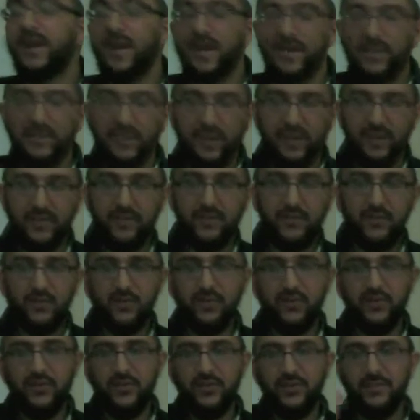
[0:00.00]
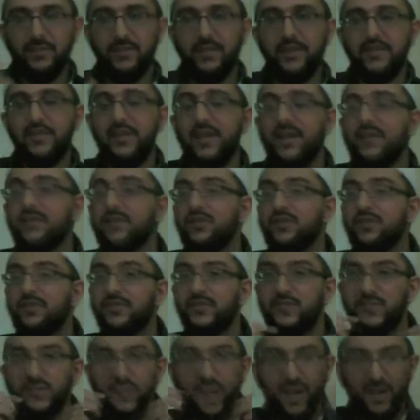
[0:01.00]
and then of course a month, and
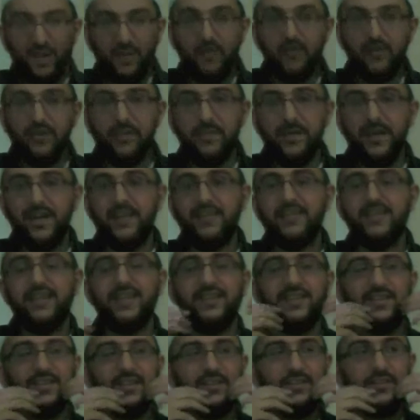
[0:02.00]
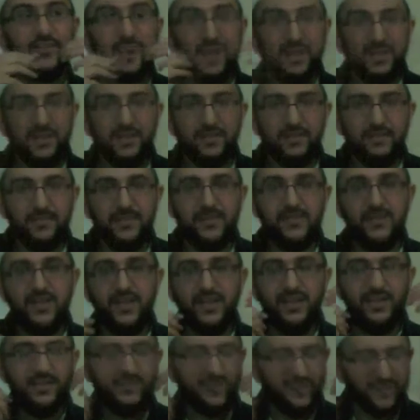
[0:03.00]
you've said all the bad things, and you've done the
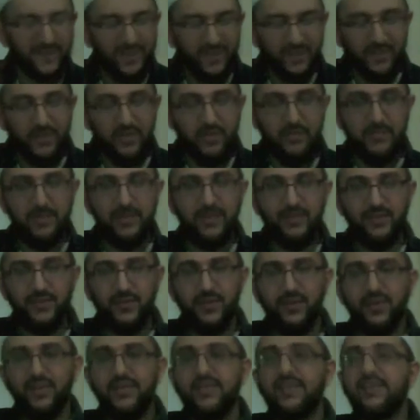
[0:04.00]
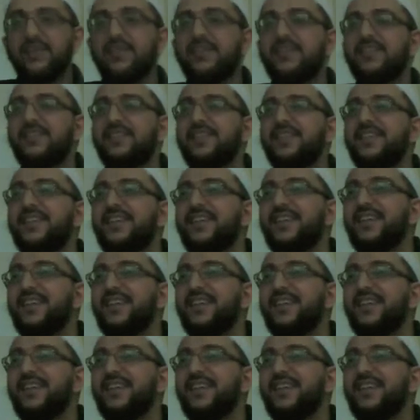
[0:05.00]
mistake, and you've said so many wrong things,